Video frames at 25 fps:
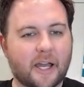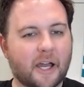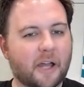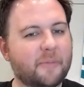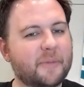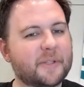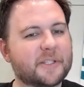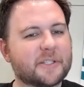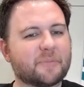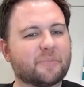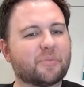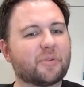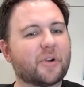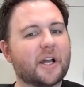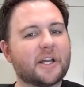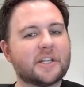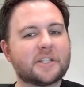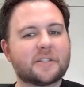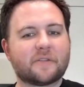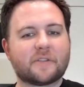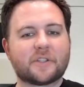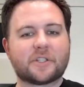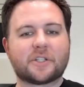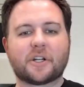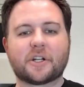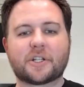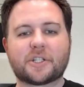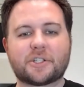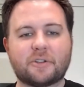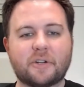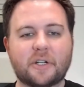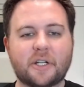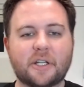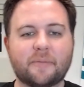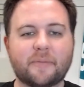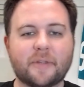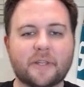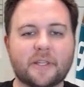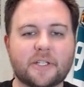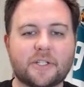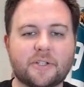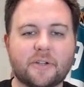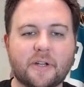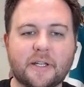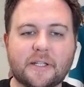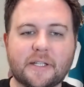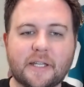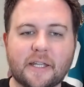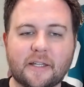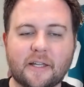I'd be surprised if the Sharks traded him at the
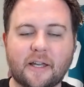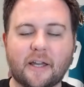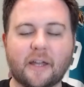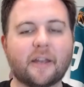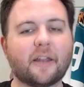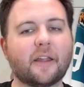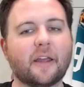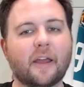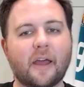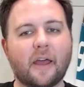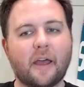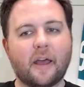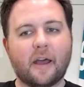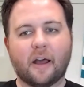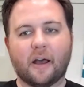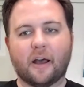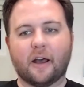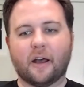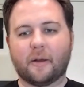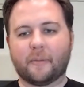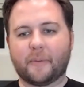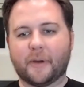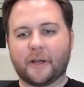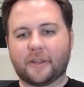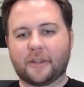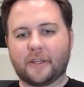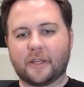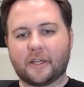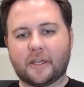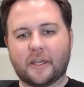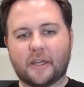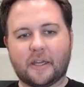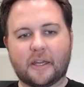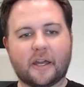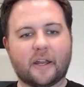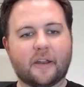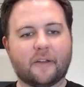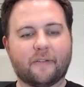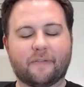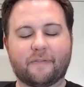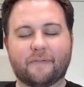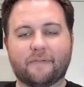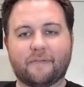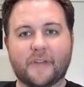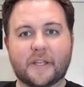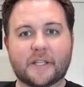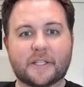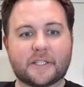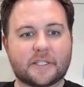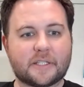trade deadline. Um, I think he kind of
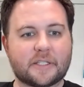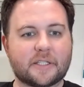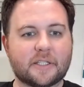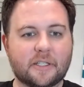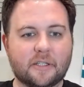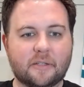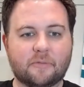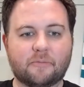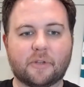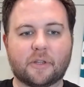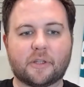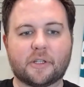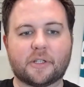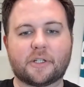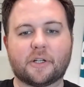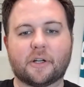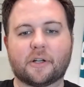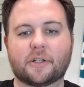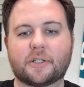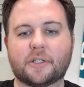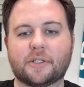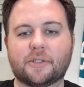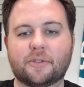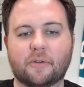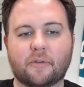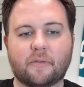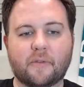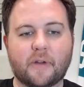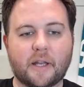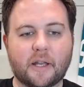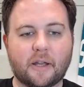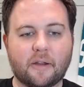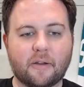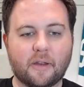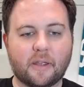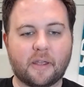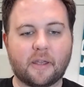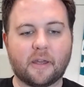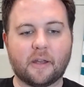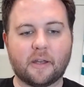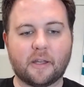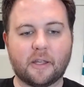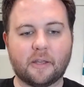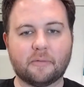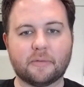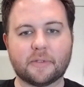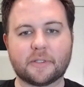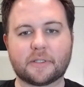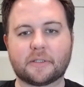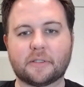fits in what the Sharks are doing right now. And again,
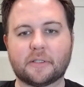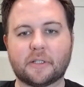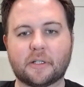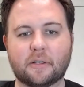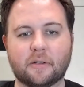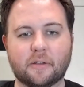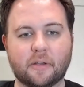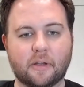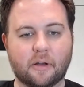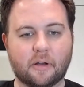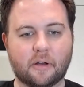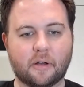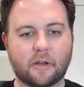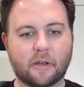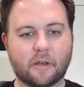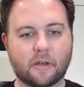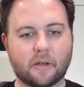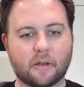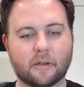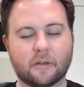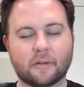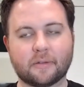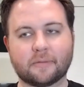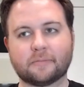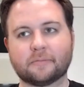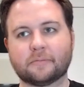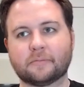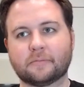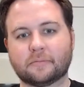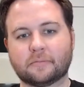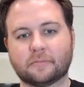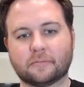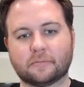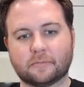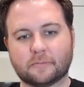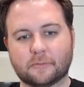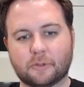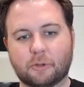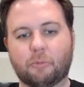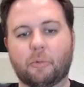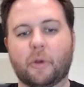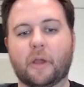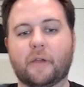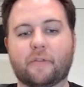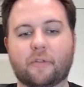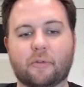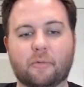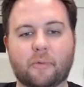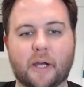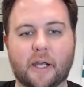he was literally on
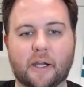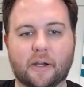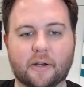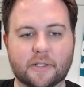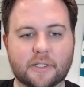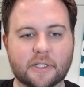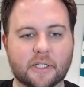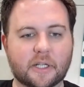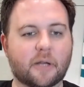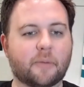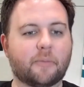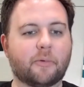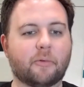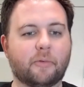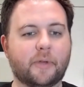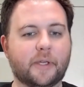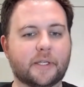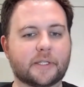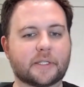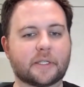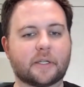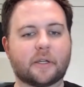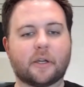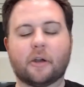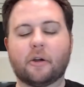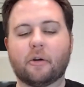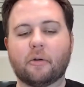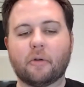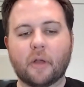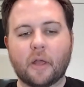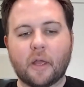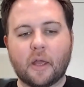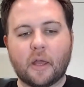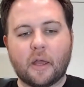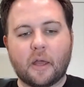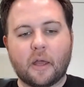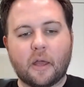waiver wires a couple weeks ago.